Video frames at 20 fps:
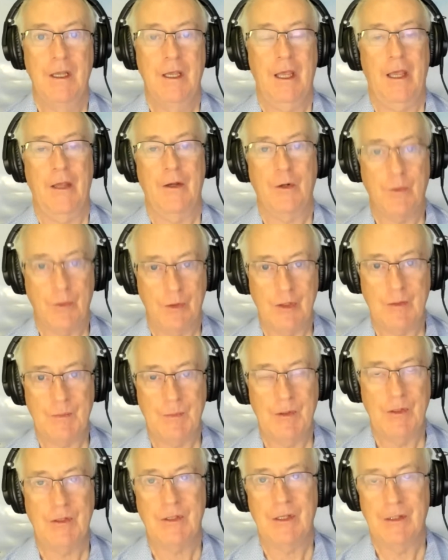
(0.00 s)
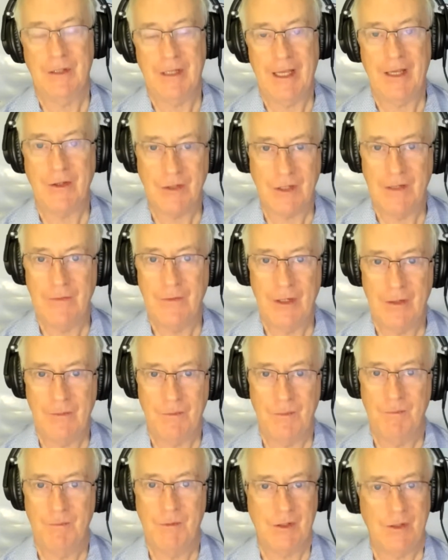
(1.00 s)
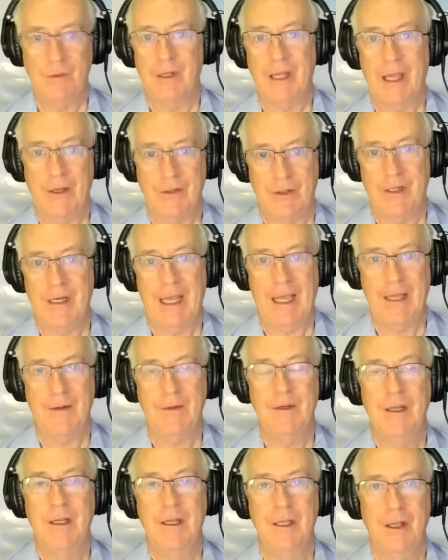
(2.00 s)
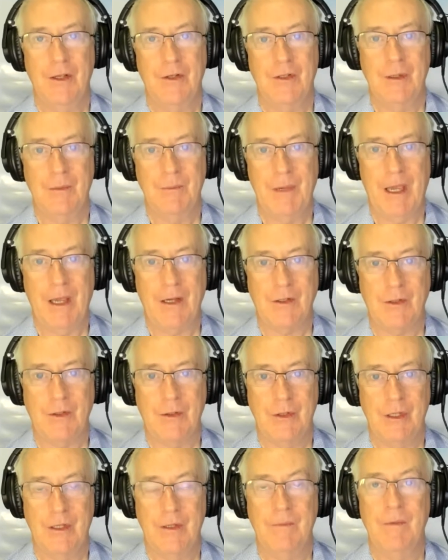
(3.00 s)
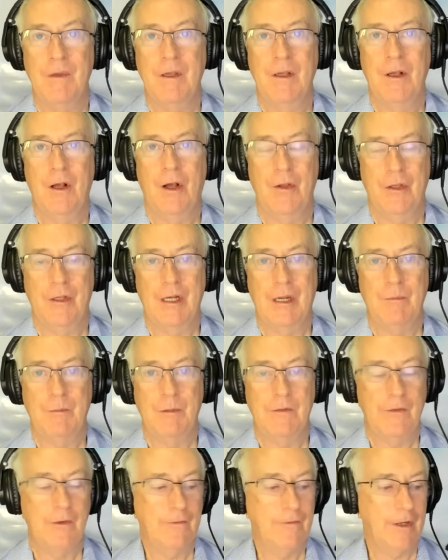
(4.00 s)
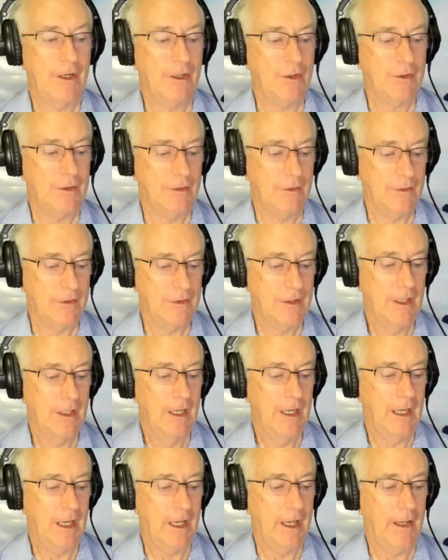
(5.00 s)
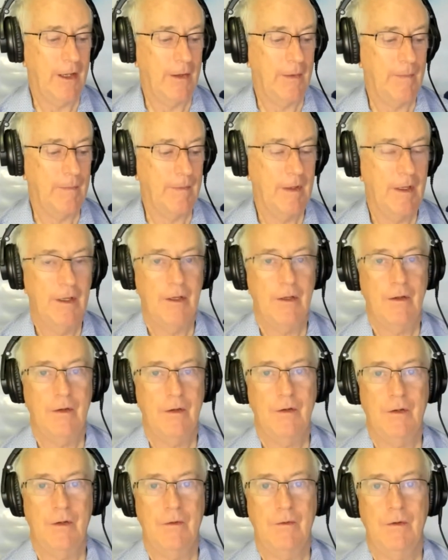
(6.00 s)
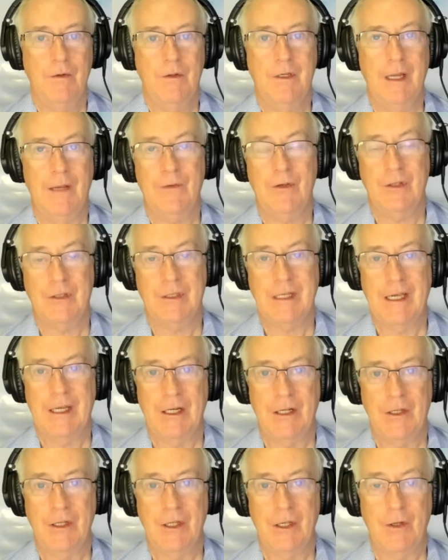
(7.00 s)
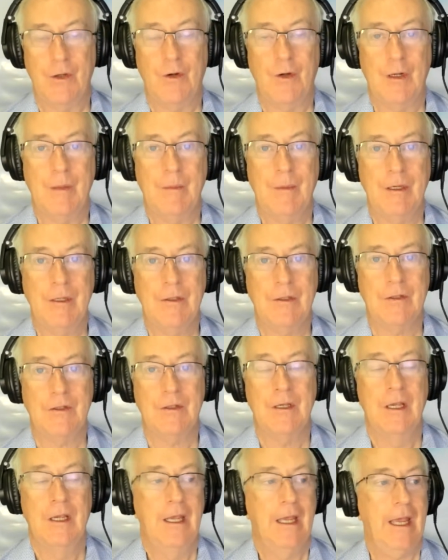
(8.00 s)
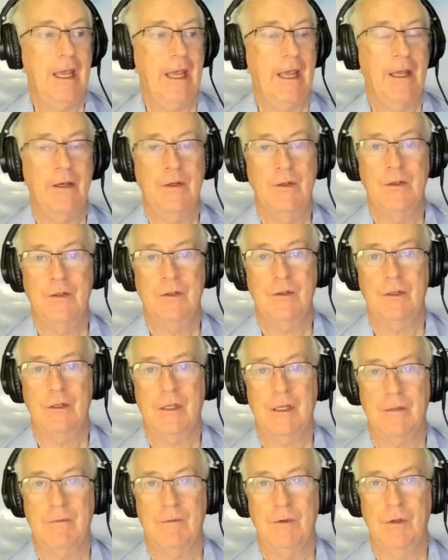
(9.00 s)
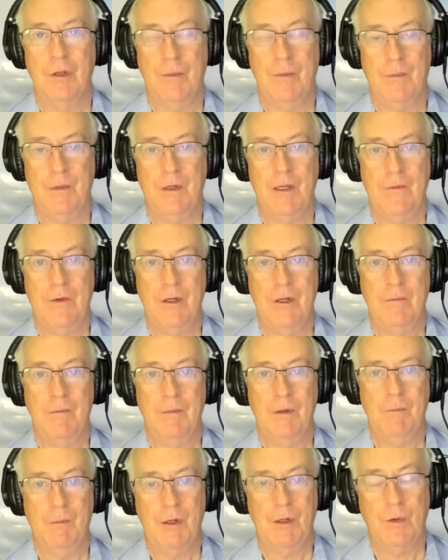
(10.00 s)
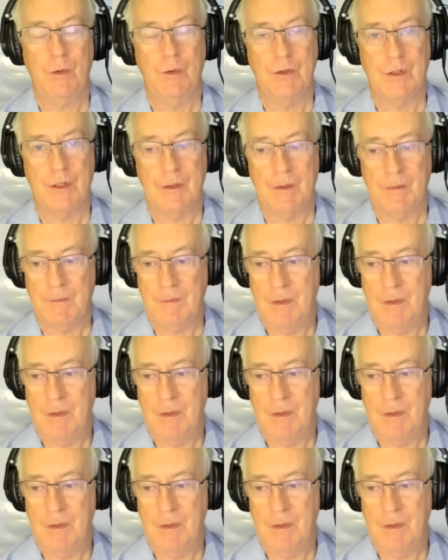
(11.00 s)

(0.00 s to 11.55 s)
and Christmas, and Thanksgiving still hasn't had its impact on the, on the number of infections. Uh, devastating the economies and the, not giving, because the